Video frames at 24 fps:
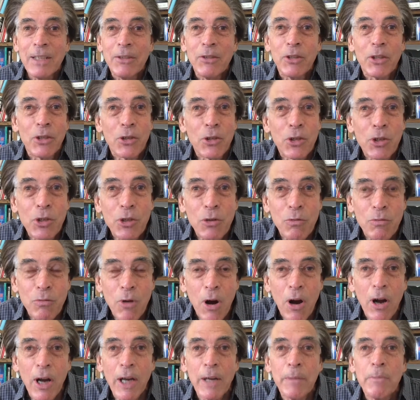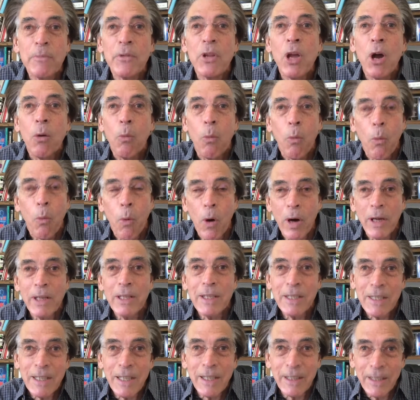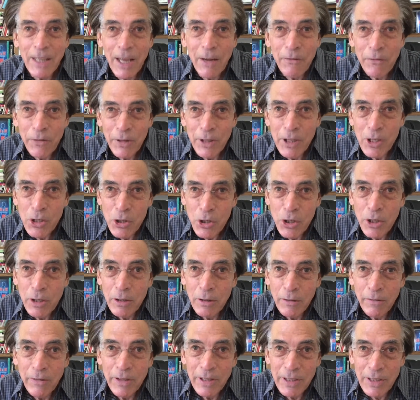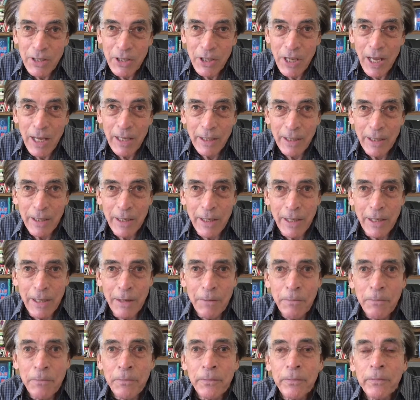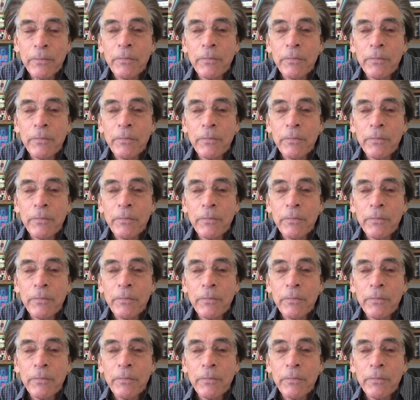described what is the definition of insanity?